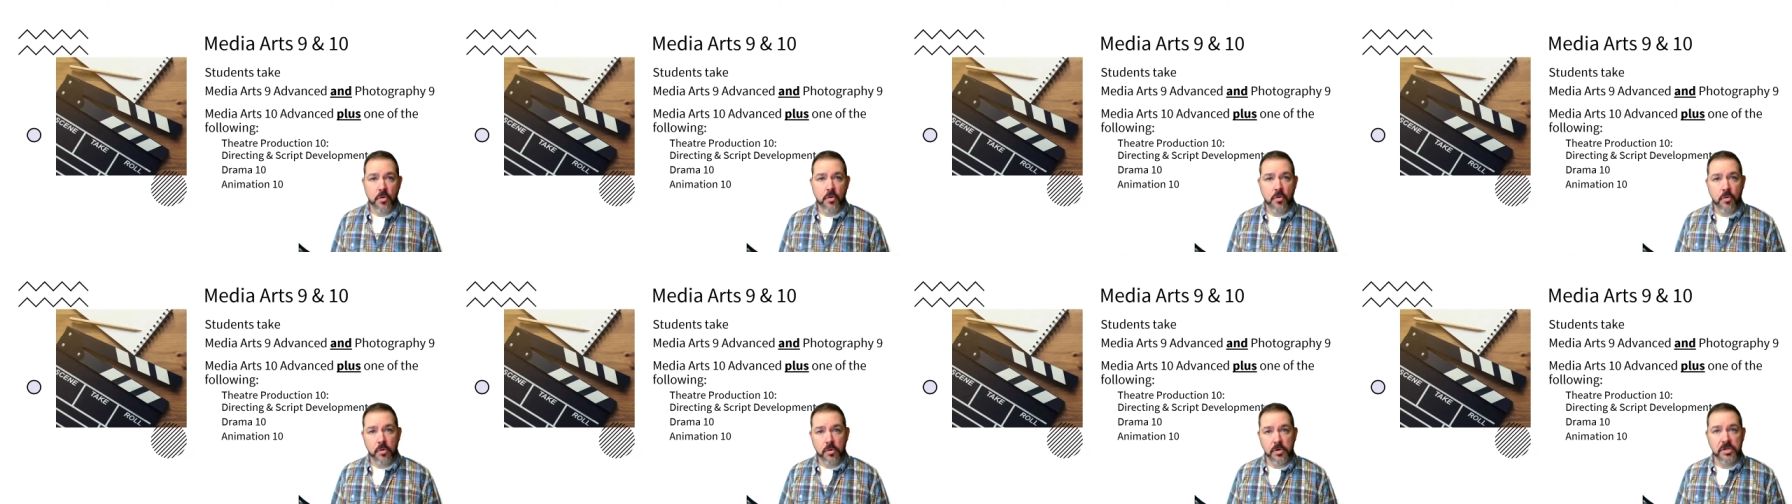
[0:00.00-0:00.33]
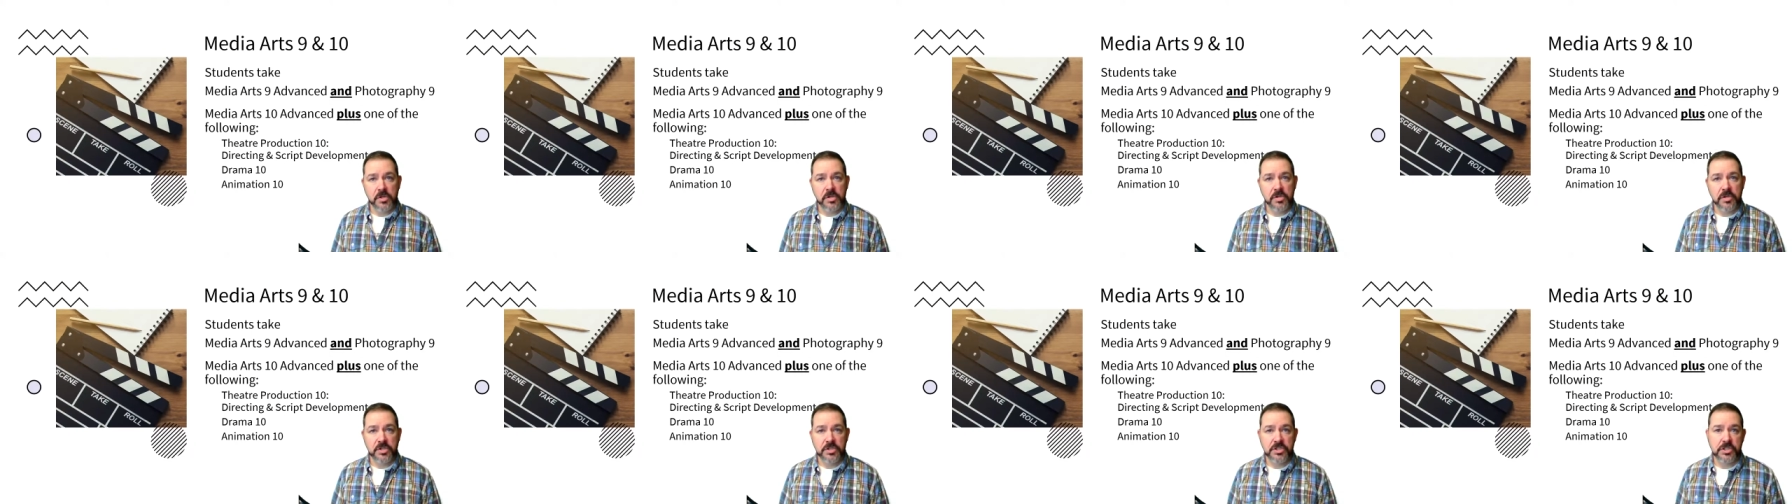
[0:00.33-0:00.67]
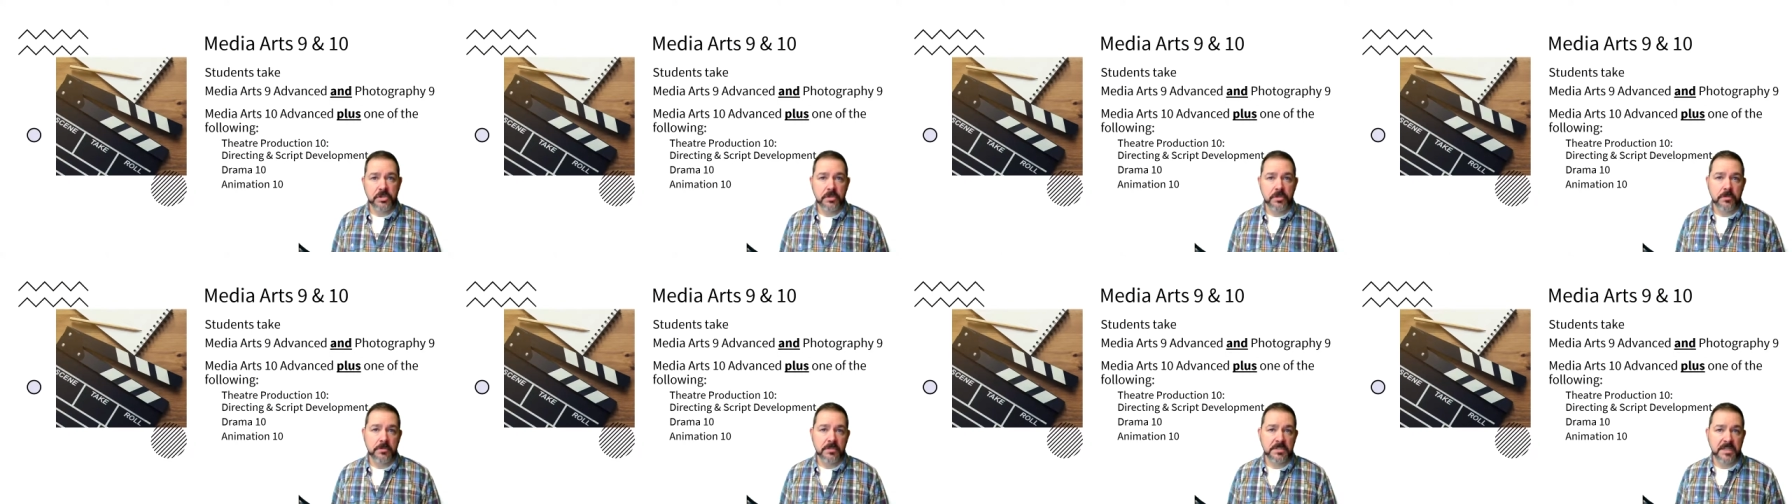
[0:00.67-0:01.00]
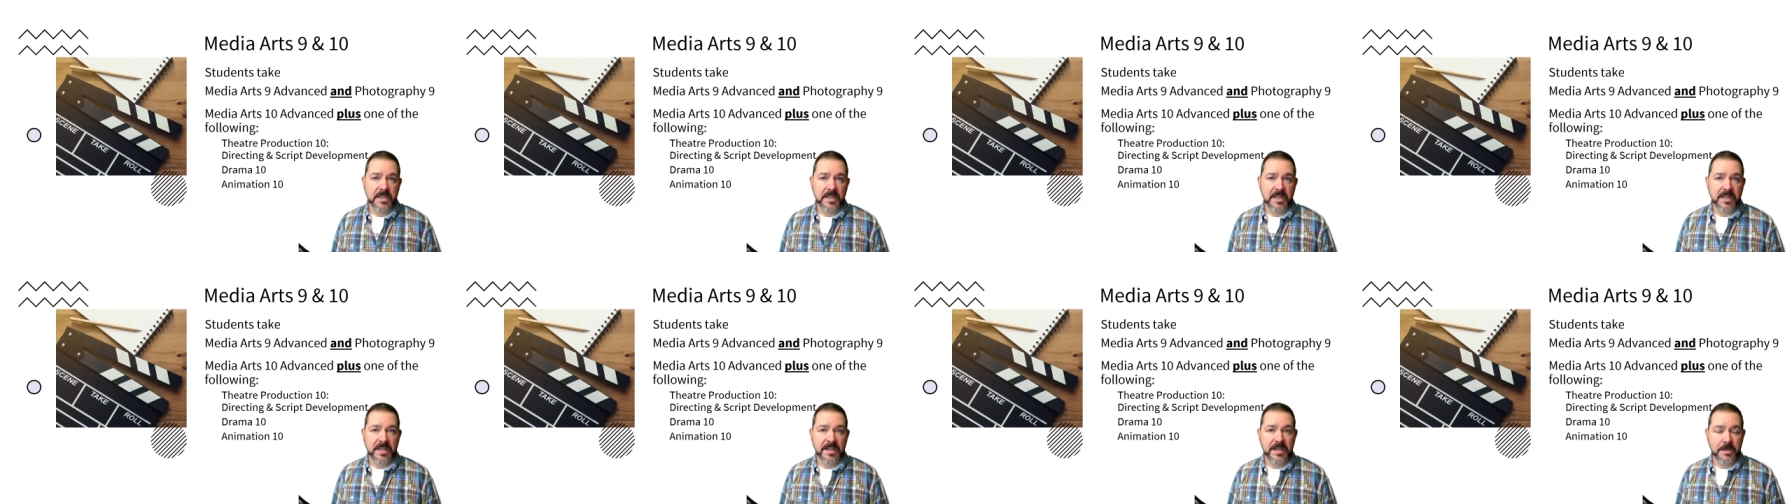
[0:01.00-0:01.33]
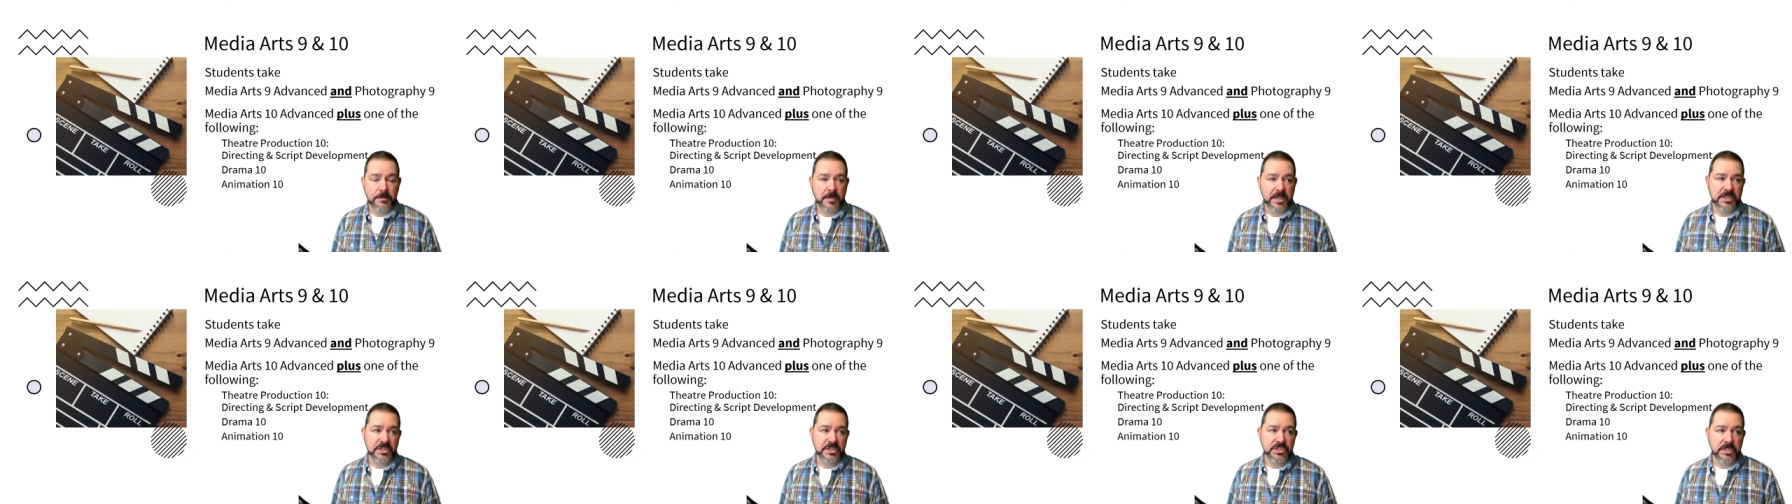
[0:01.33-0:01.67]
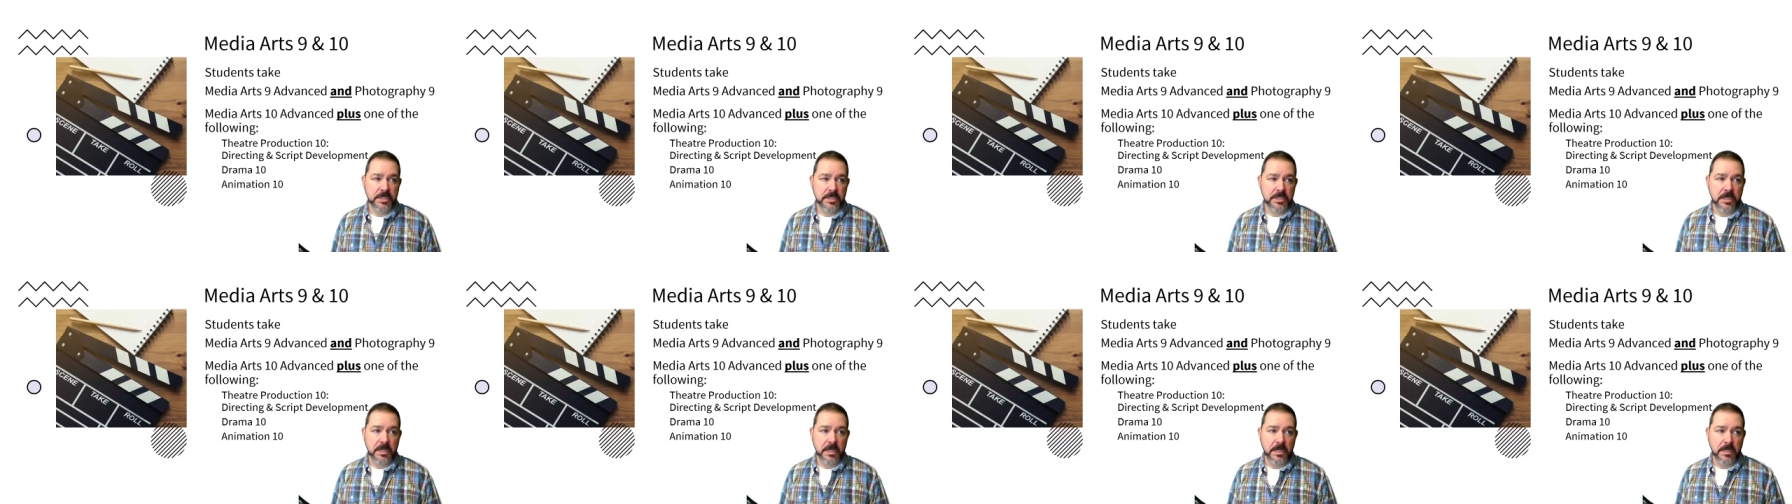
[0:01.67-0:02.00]
or you could choose
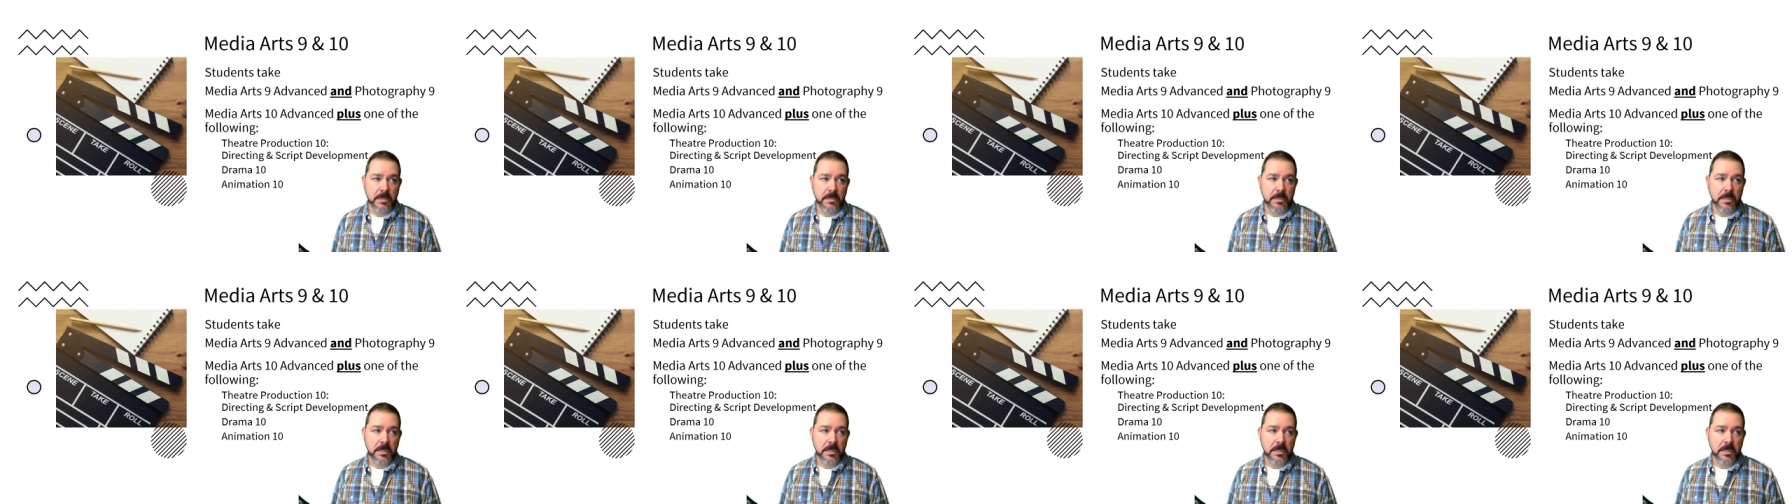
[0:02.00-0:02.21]
Animation 10.